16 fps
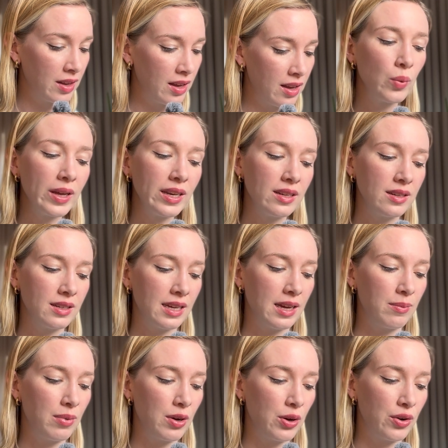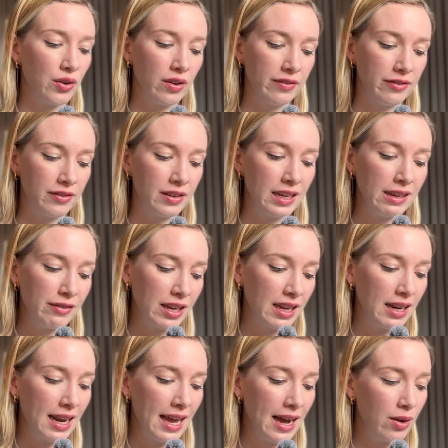the wind had blown off, leaving
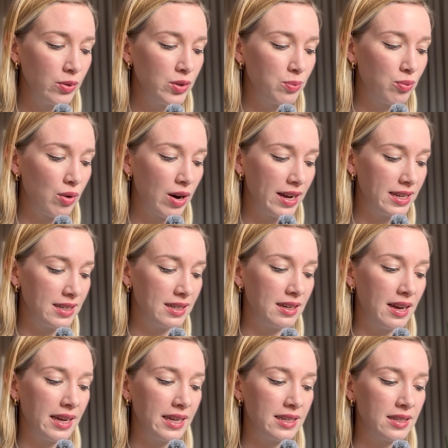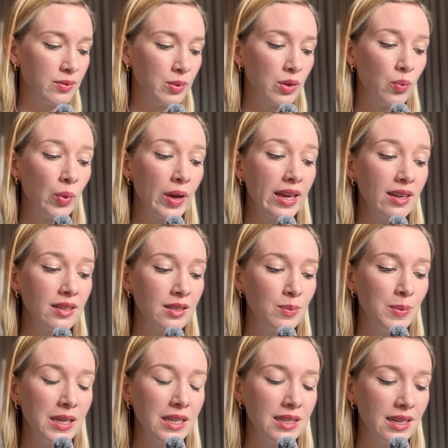a loud, bright night with wings
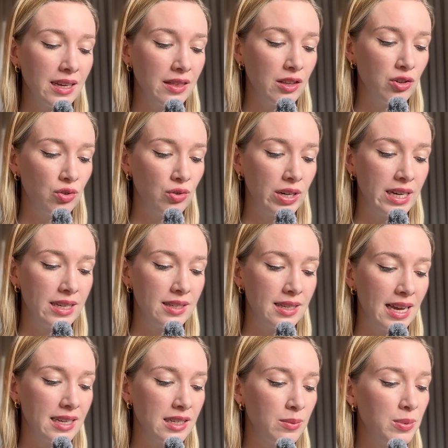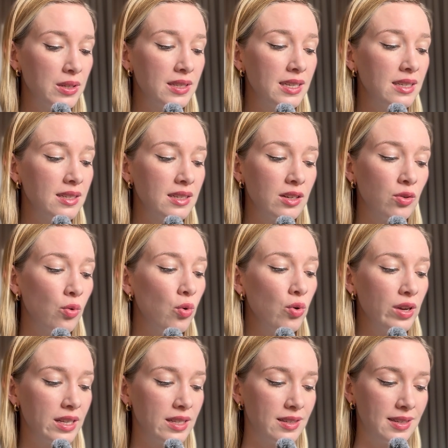beating in the trees and a persistent
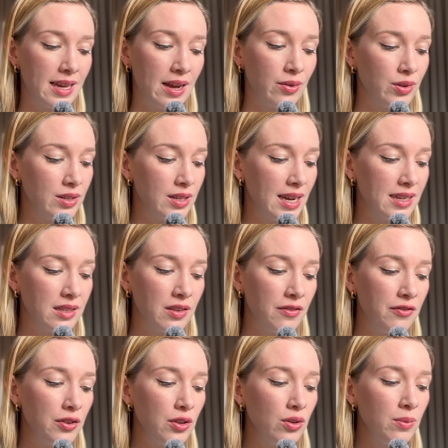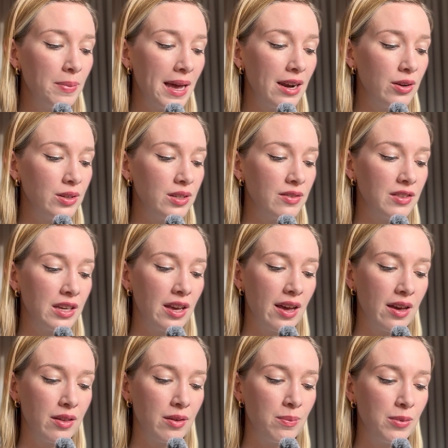organ sound as the full bellows of the
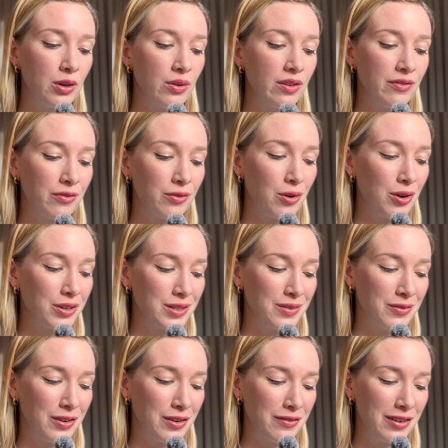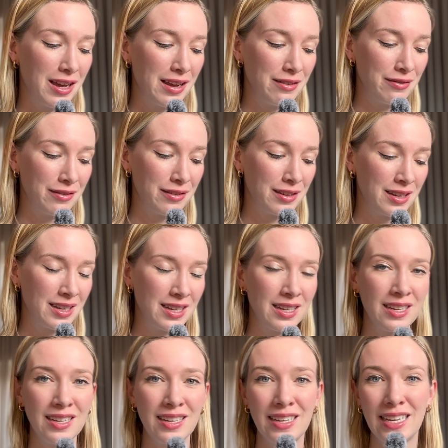earth blew the frogs full of life.
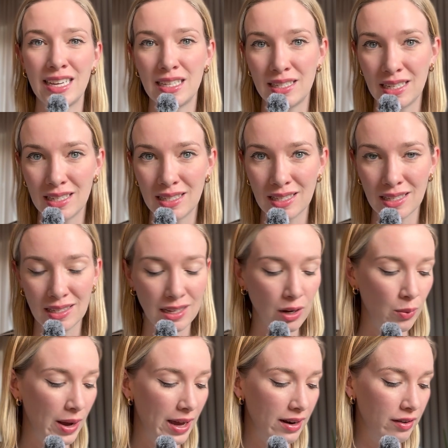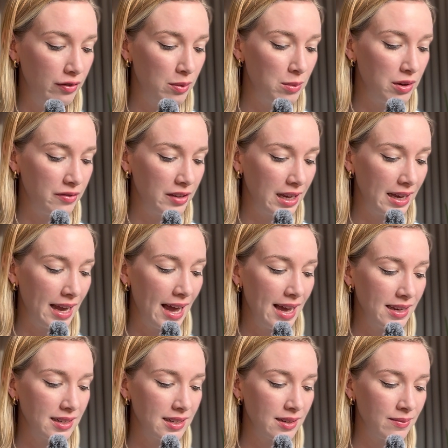He sees the silhouette of a moving
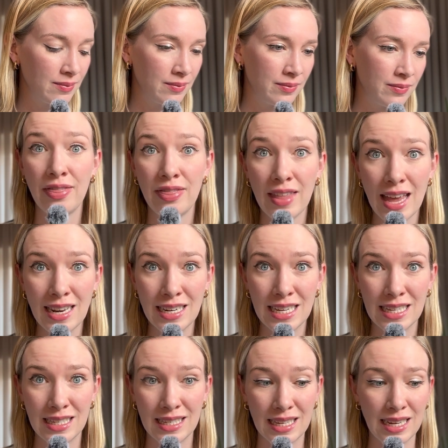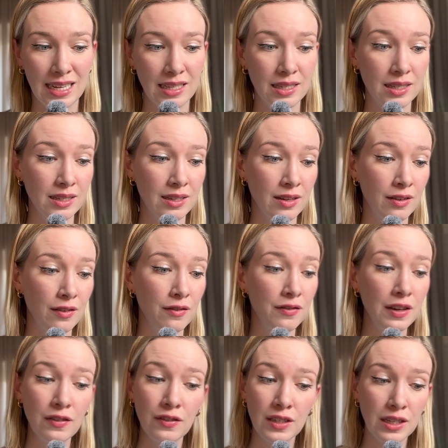cat, and then he sees,
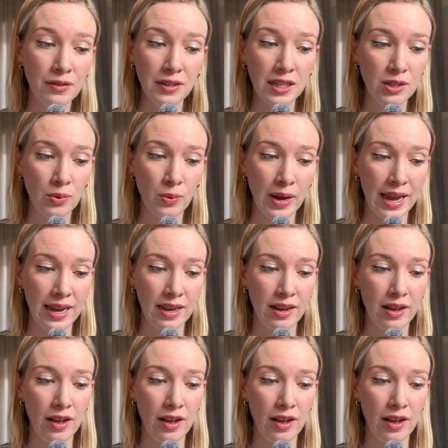50 feet away,